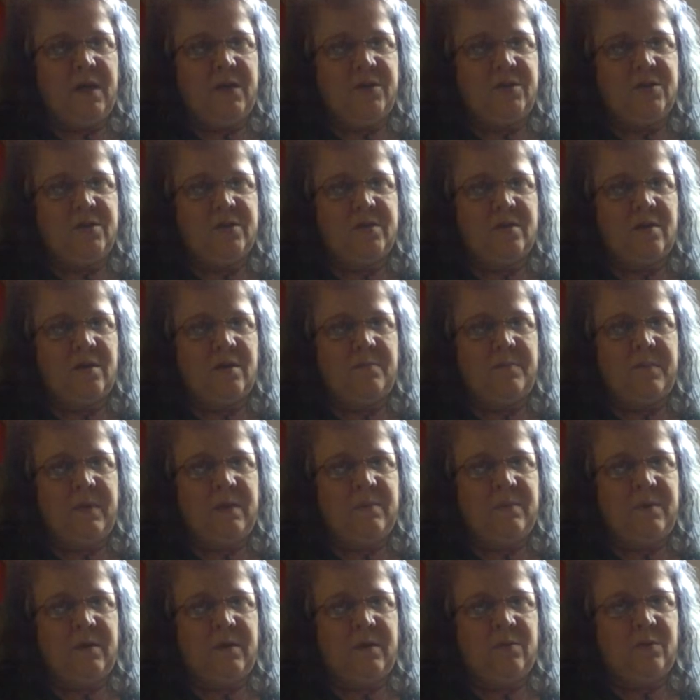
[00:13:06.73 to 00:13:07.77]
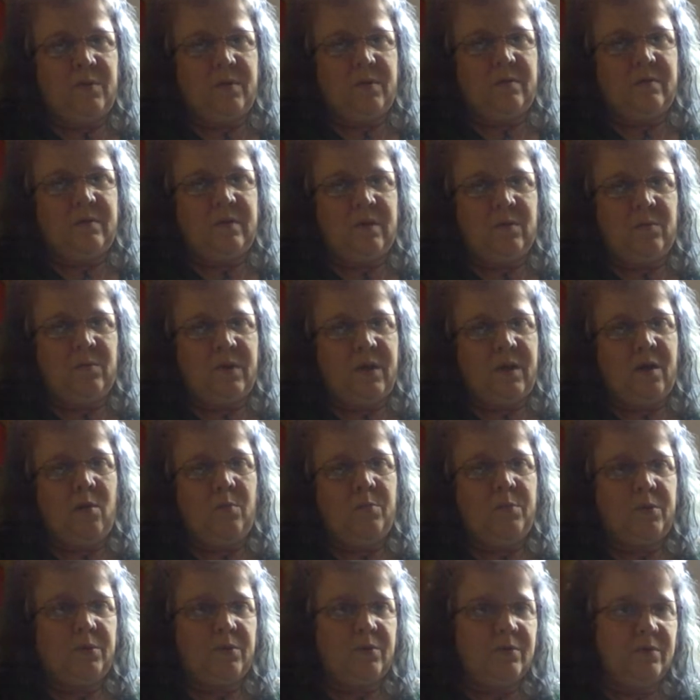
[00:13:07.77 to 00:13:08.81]
I just thought maybe it would it would
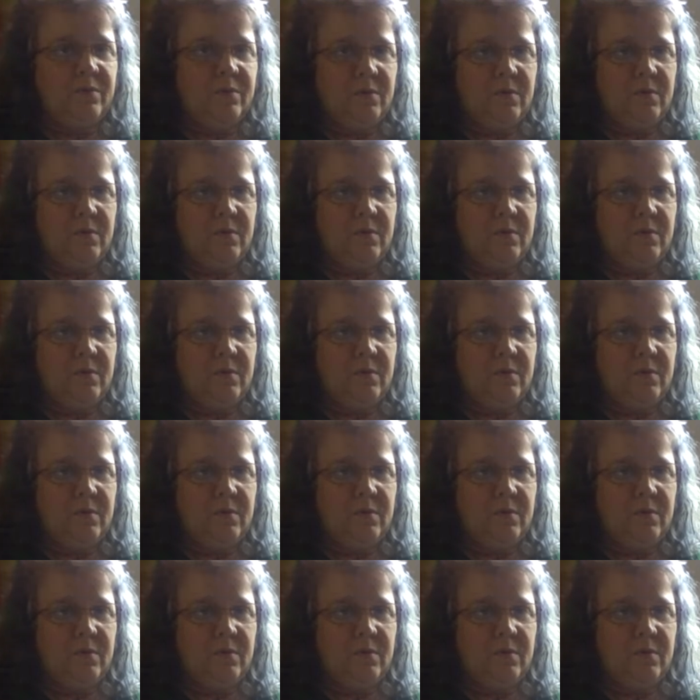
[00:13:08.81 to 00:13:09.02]
help her